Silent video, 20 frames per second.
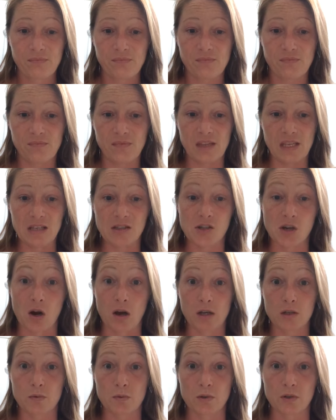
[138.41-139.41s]
these
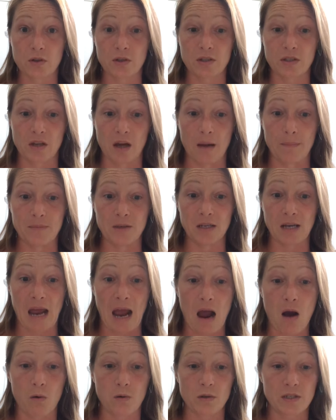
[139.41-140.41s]
dogs were adopted
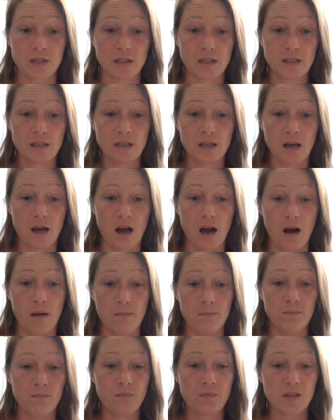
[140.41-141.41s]
out
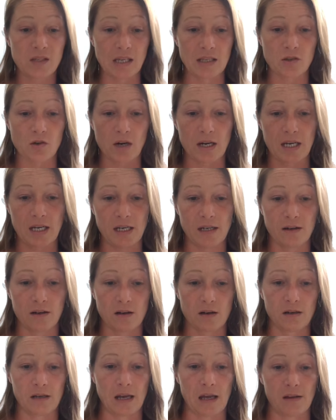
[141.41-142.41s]
um, says right
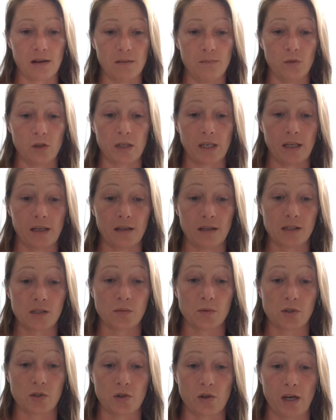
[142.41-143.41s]
here, now that I'm looking, this
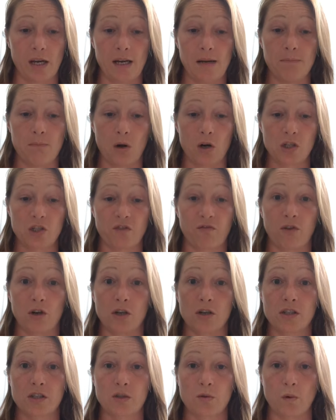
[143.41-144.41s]
was created March
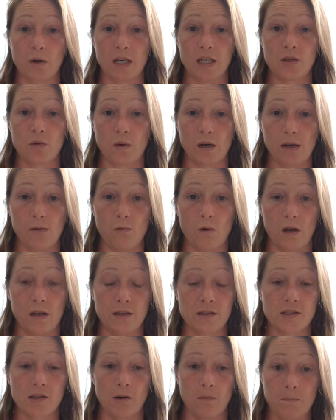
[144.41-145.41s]
1st, 2021.
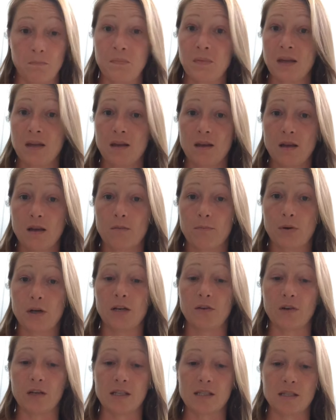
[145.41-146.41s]
So
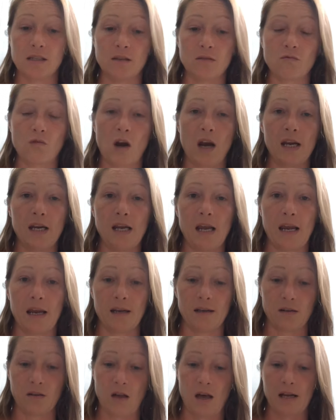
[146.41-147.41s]
pretty recent, right?
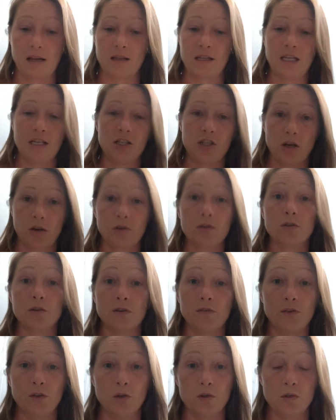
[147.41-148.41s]
And a lot of the shelter
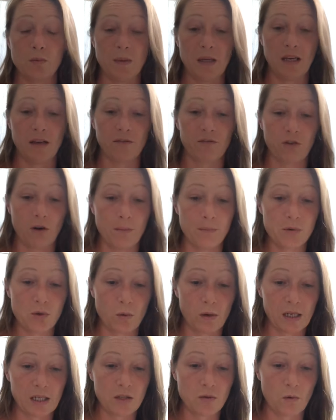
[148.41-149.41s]
reviews being from
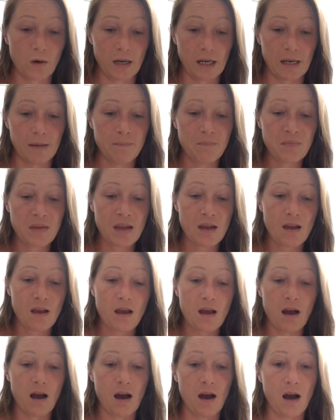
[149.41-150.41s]
2020.
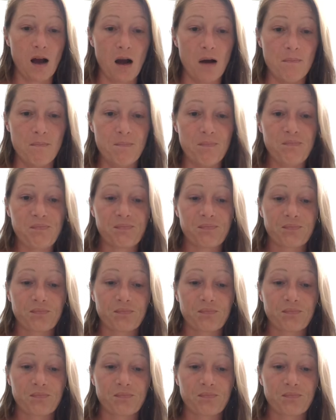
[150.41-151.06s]
Um,